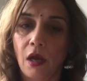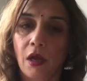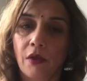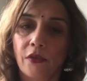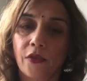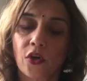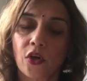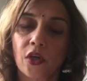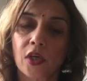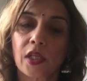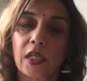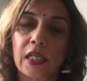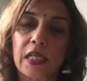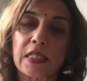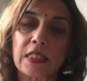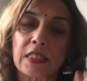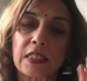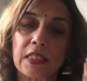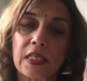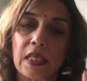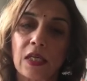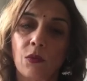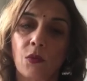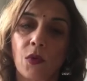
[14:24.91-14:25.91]
Thirdly,
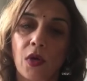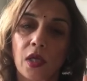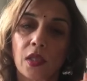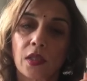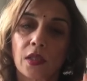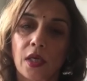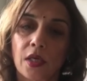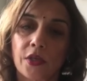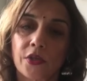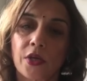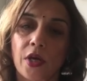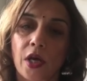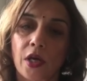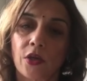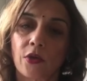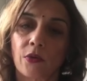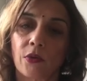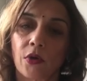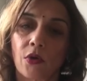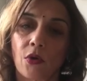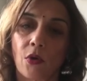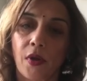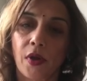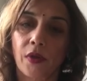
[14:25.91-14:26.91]
see what dasha you
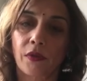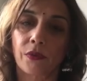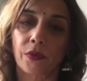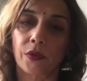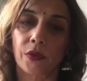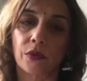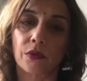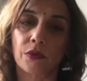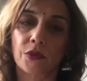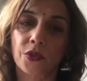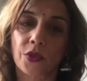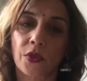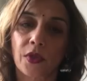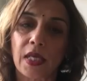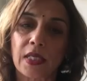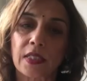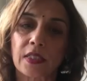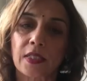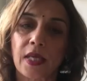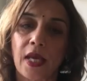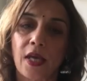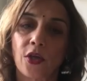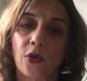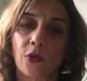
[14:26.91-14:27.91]
are going through. So let's
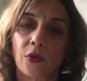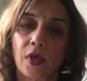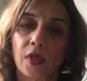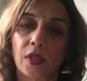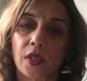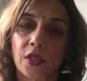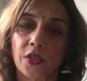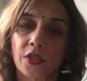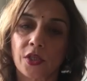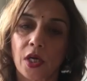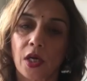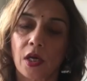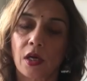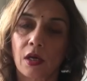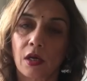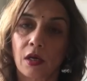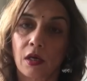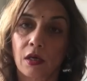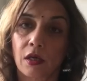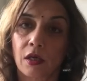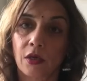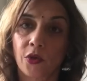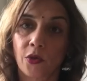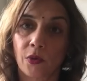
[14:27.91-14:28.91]
say you are in
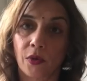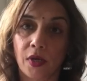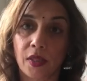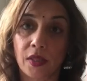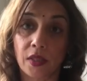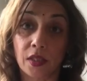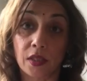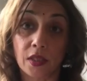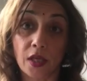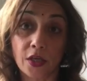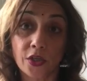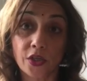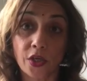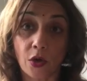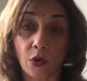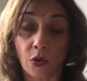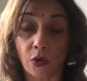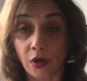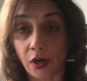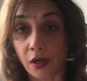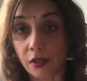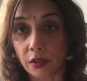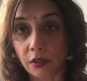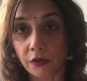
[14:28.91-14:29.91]
the dasha
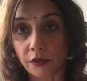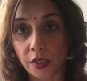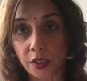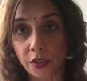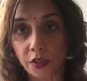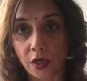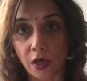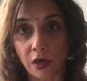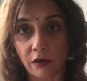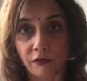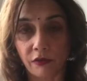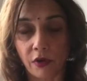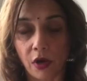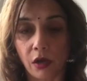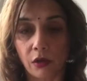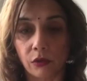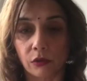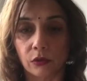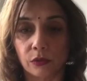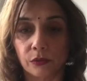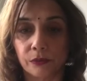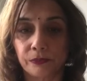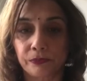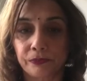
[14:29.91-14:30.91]
or antardasha of
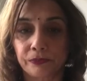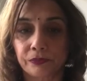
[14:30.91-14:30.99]
Rahu.